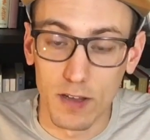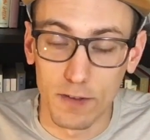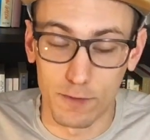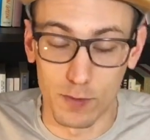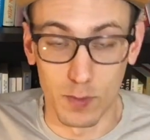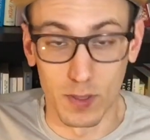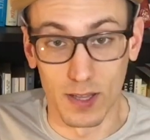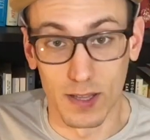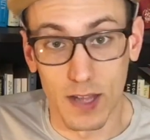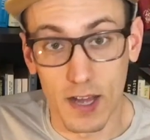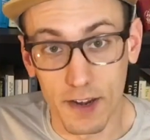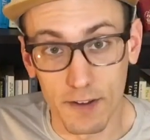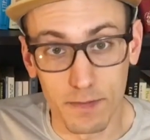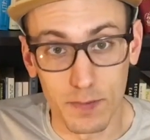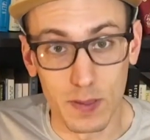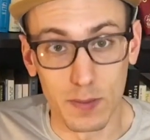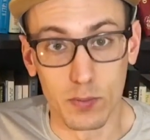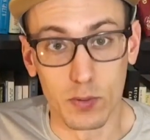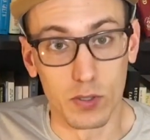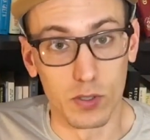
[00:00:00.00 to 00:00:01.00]
from a lot of
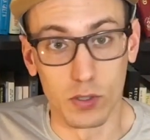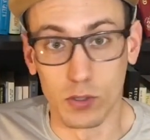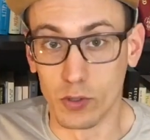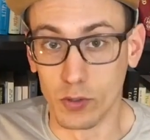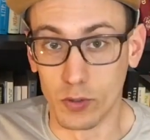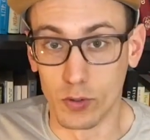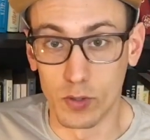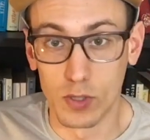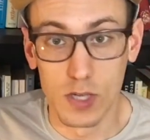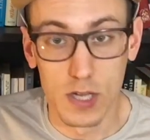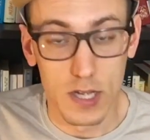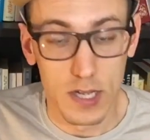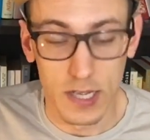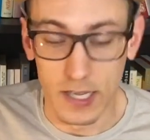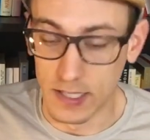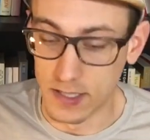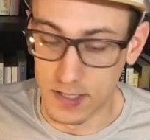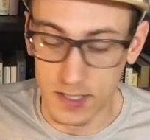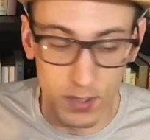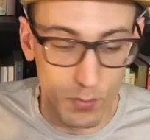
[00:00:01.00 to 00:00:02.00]
people who
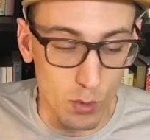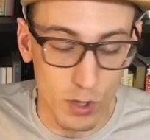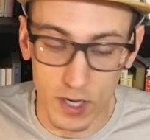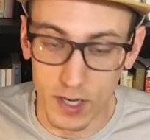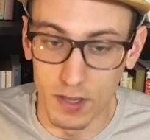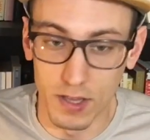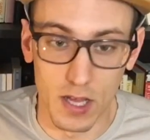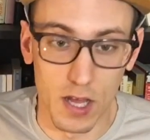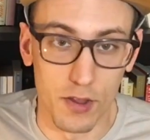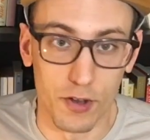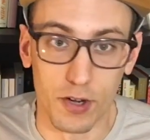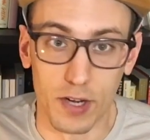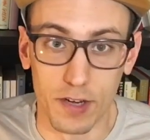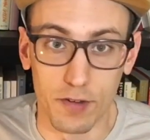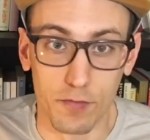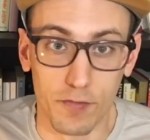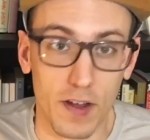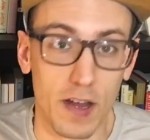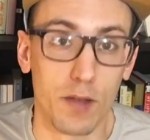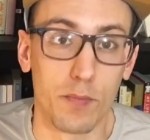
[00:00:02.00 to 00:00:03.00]
in some way or the other
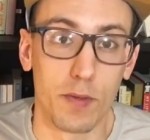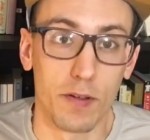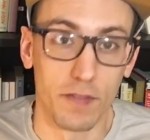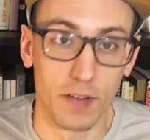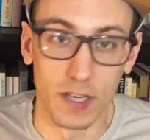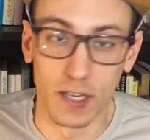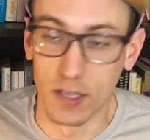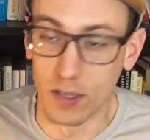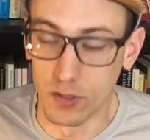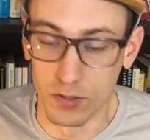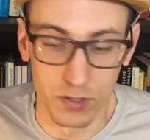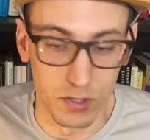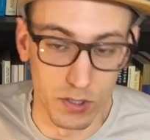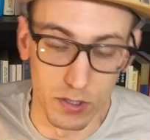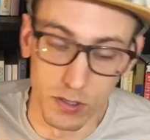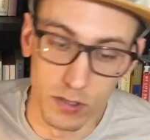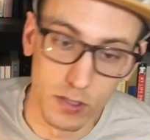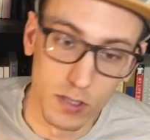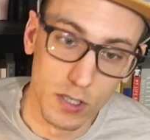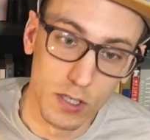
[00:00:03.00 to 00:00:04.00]
had found my videos
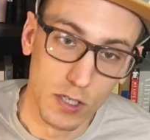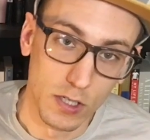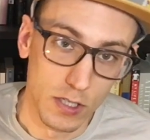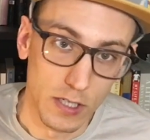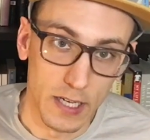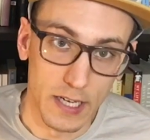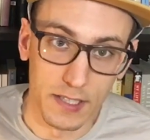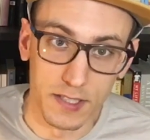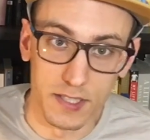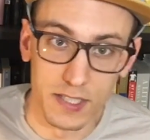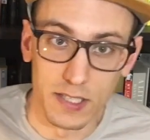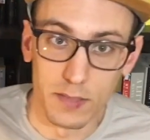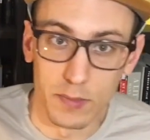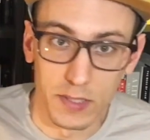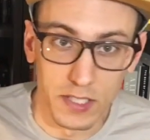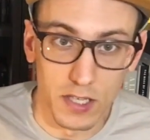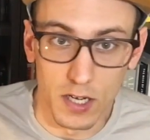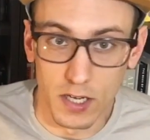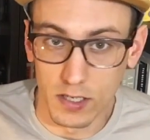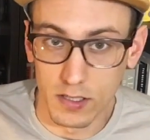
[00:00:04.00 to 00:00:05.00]
or had seen
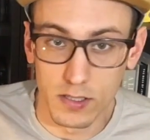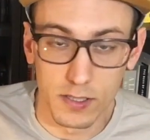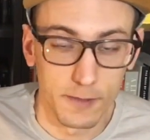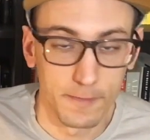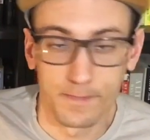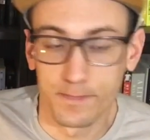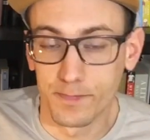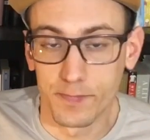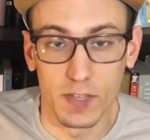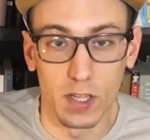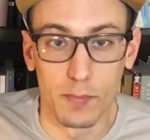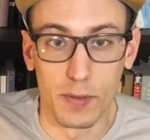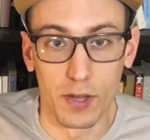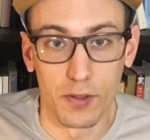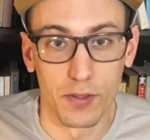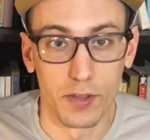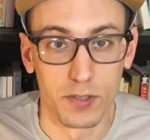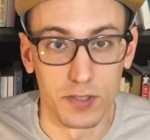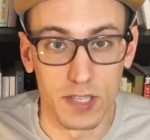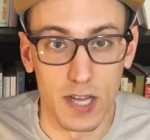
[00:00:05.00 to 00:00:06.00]
me talk
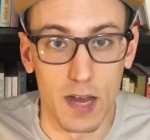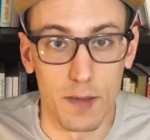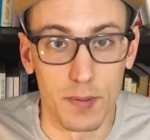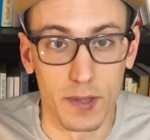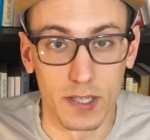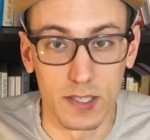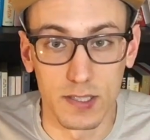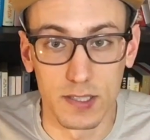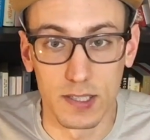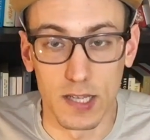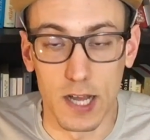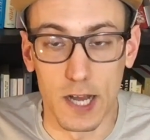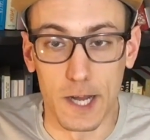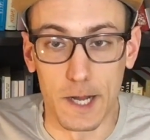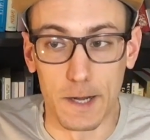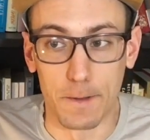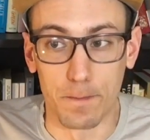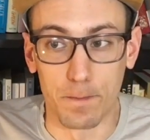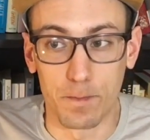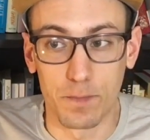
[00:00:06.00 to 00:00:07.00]
about those topics
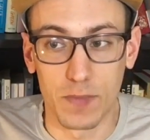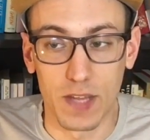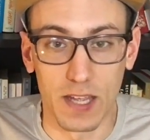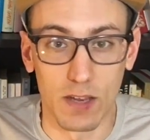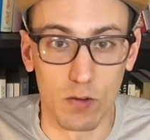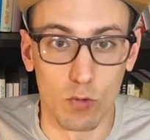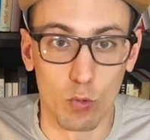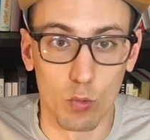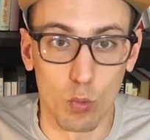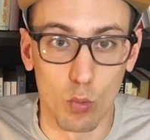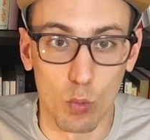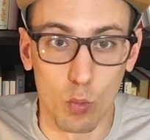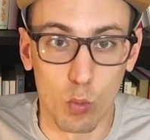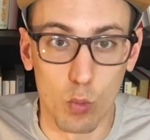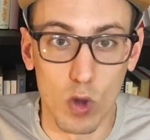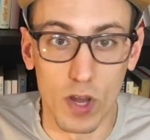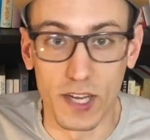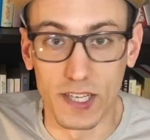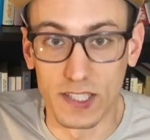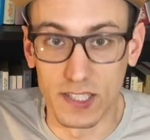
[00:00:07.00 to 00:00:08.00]
um, and
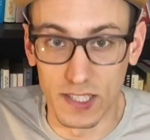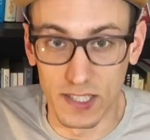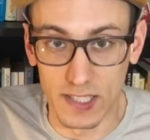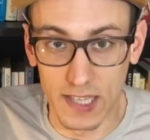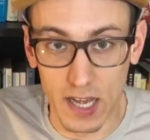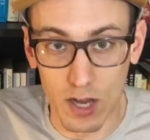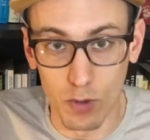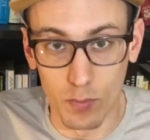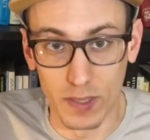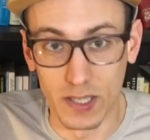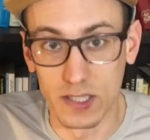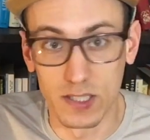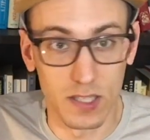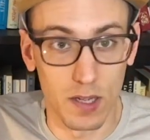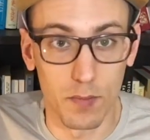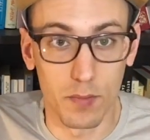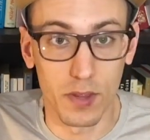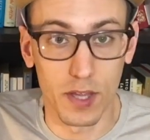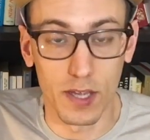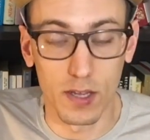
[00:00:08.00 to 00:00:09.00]
wanted to tell me
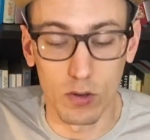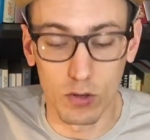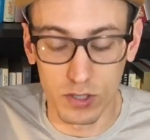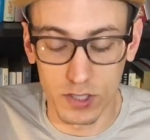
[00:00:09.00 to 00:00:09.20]
something